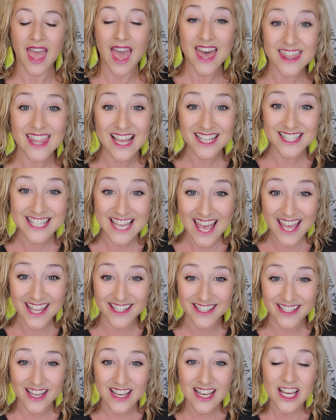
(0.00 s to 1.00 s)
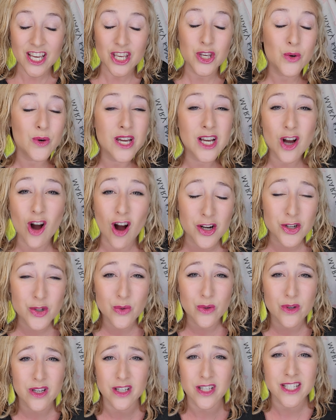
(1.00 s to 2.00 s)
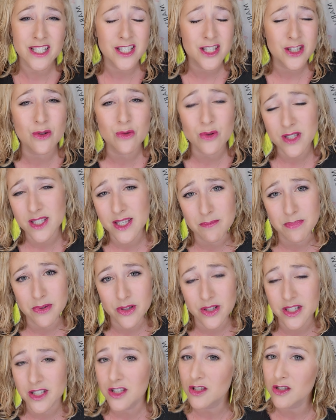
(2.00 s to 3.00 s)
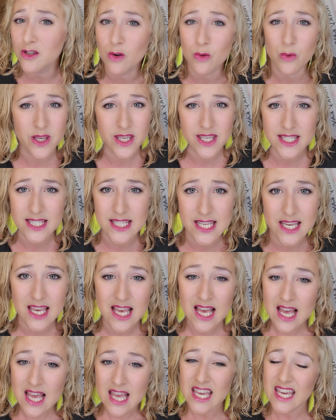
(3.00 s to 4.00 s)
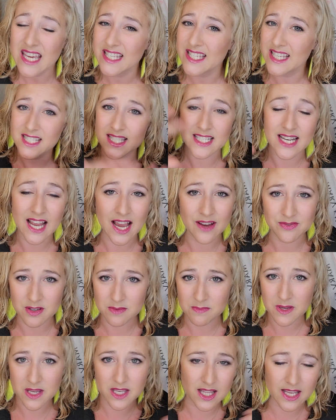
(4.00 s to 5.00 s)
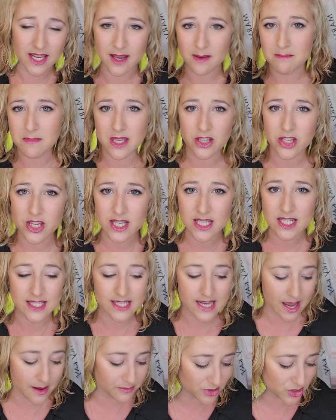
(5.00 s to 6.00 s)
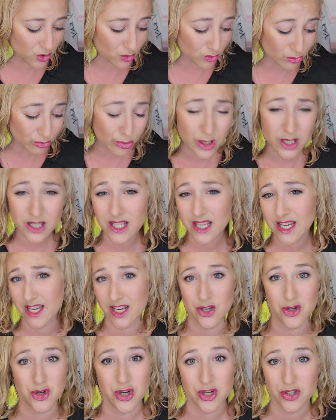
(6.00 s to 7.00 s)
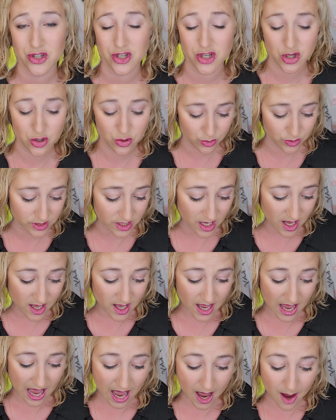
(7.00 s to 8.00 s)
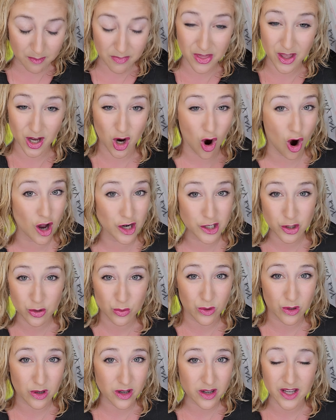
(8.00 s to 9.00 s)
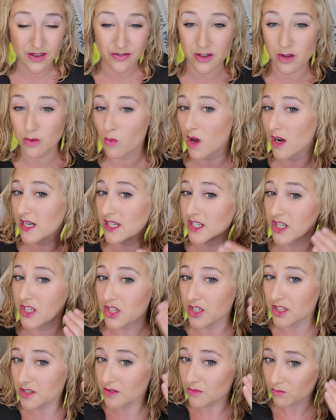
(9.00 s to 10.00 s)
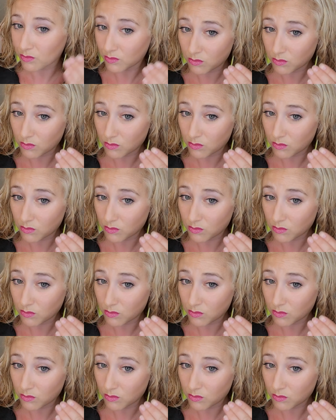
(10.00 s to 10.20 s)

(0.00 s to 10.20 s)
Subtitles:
And that's it. You can contour. It's so simple. It's so easy. It doesn't have to be like a million steps. You really can just use the contour if you wanted to just